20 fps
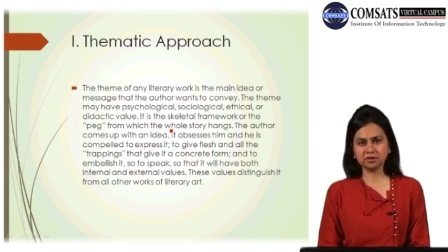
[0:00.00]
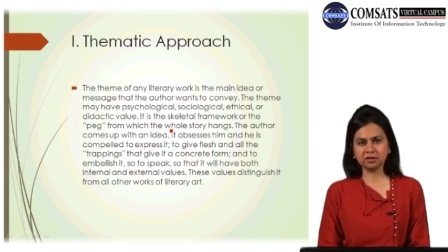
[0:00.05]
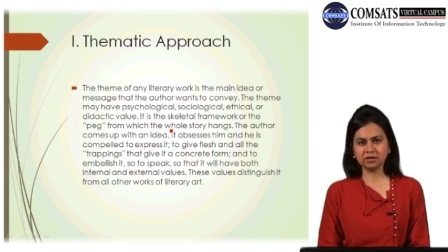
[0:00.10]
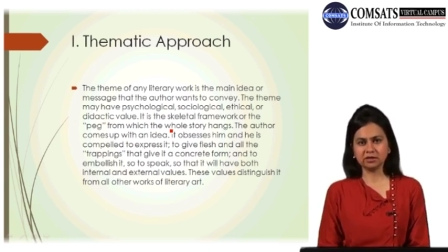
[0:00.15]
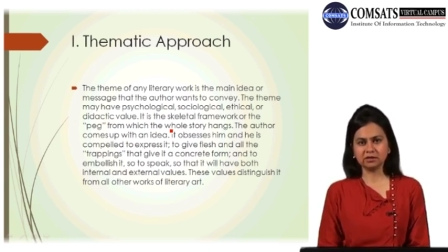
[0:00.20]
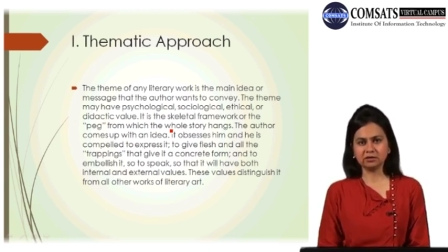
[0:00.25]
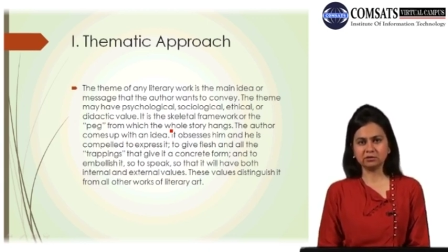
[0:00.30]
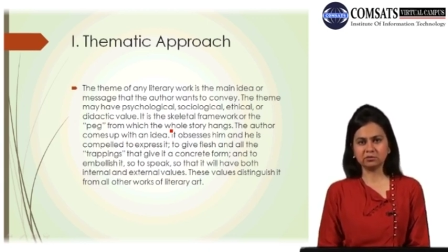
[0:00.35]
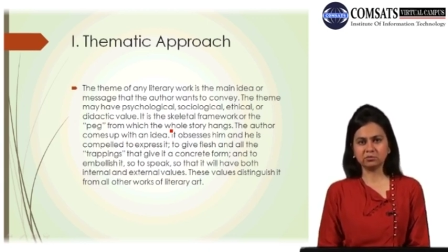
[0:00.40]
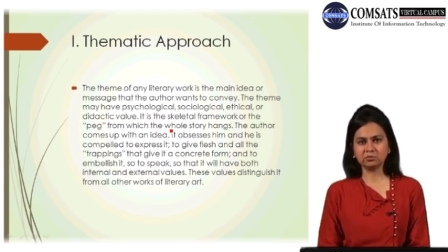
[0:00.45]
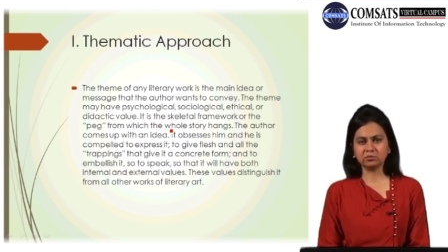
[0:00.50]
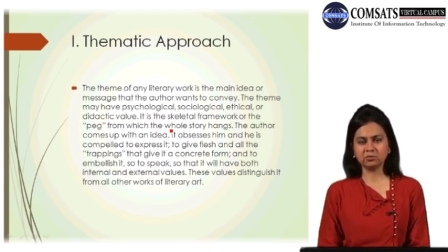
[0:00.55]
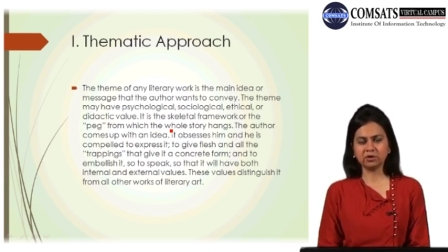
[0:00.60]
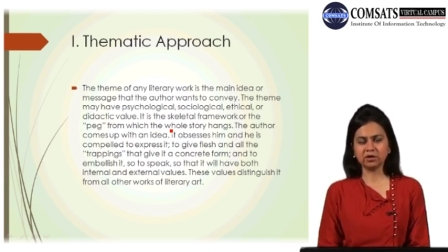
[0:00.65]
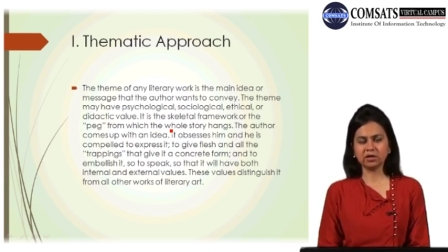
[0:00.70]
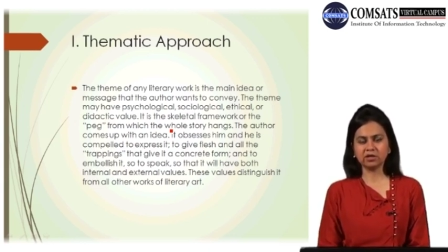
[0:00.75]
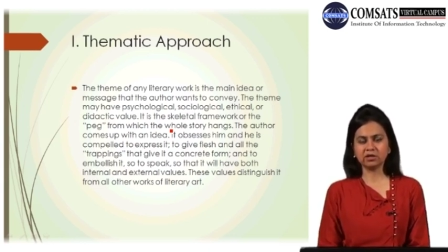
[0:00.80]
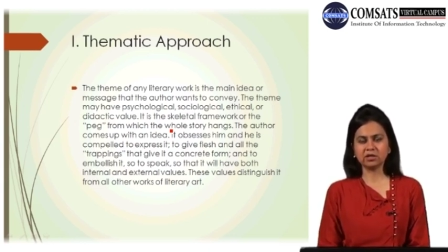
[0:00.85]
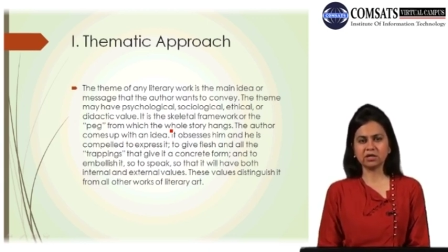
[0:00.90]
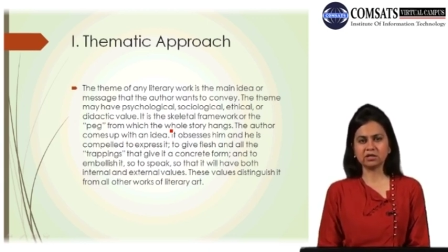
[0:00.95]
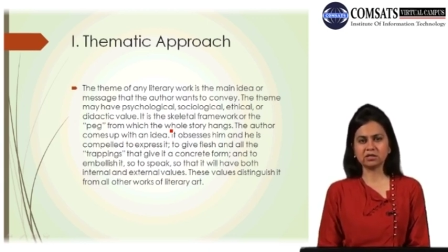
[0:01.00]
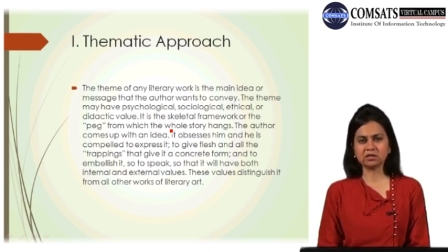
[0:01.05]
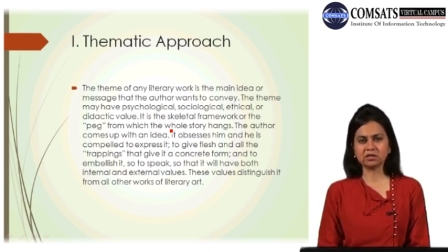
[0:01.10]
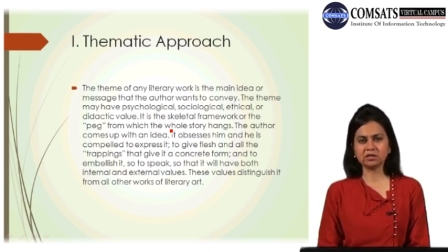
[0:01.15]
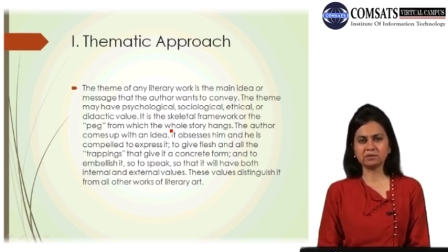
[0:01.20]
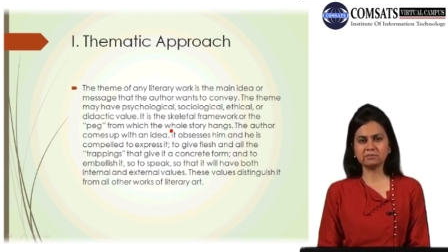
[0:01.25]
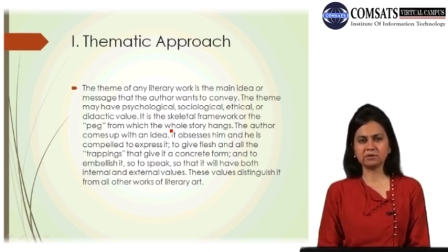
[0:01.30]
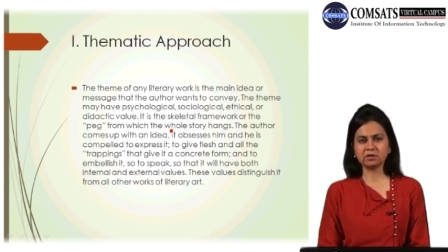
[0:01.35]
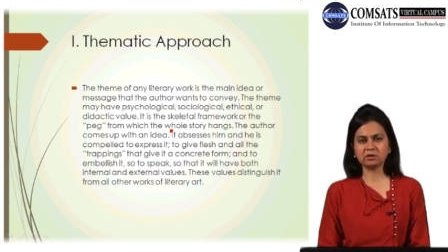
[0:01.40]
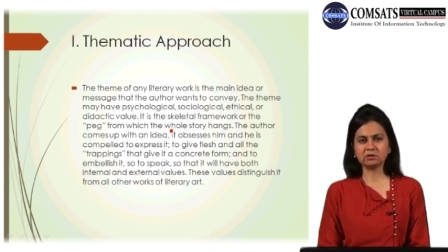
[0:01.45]
the way that
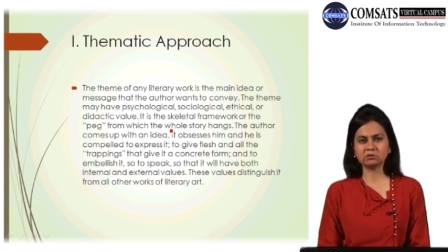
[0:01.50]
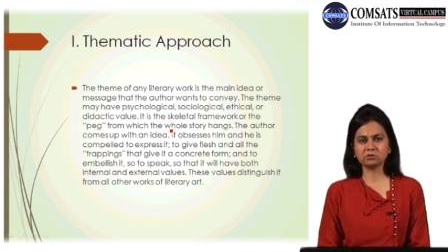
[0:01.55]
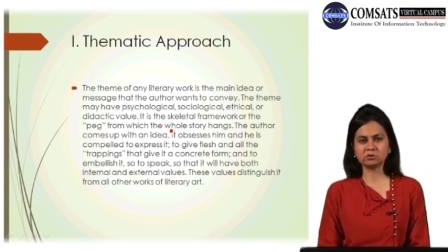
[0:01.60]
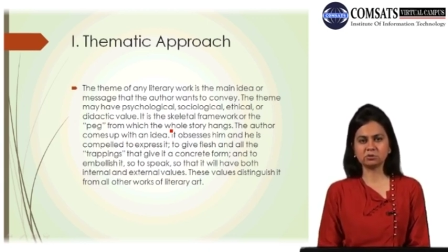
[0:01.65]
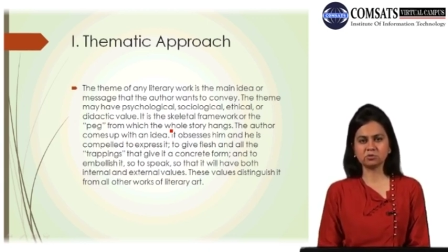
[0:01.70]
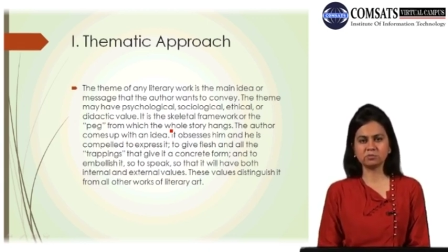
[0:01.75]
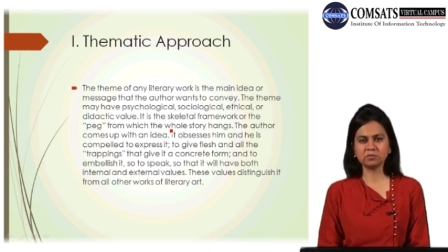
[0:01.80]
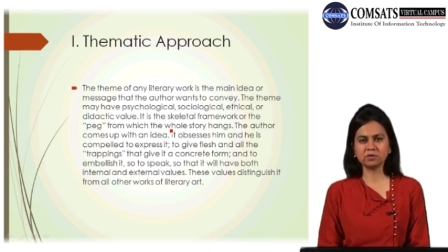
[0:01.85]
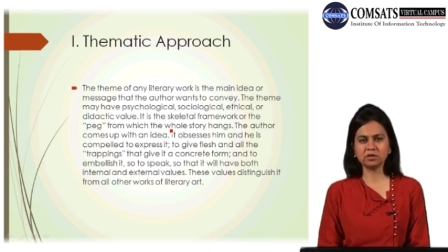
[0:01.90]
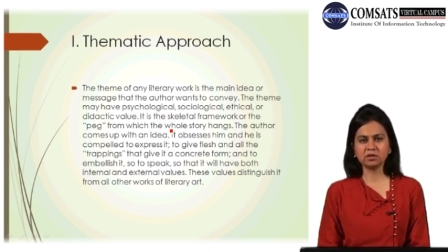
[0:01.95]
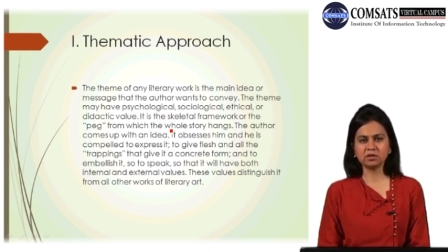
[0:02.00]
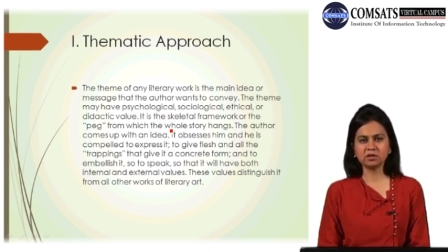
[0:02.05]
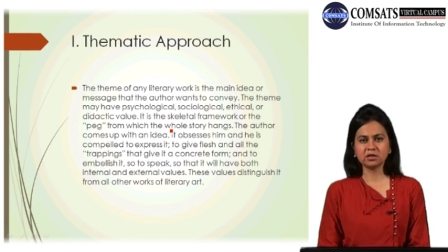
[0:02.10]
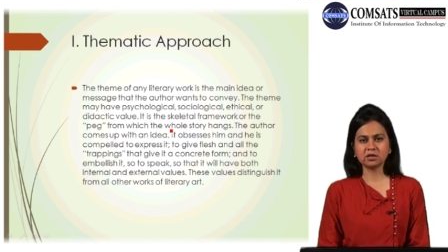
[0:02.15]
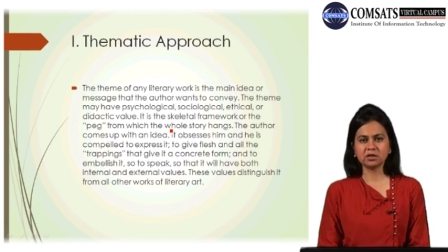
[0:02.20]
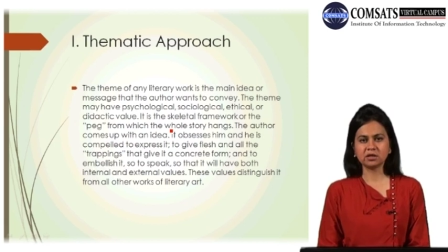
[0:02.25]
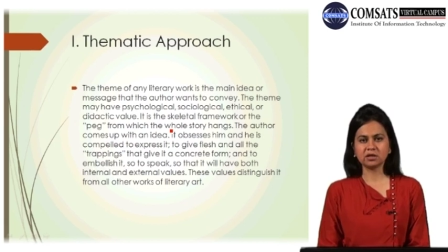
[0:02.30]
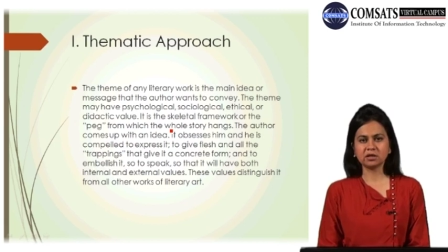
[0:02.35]
he may also be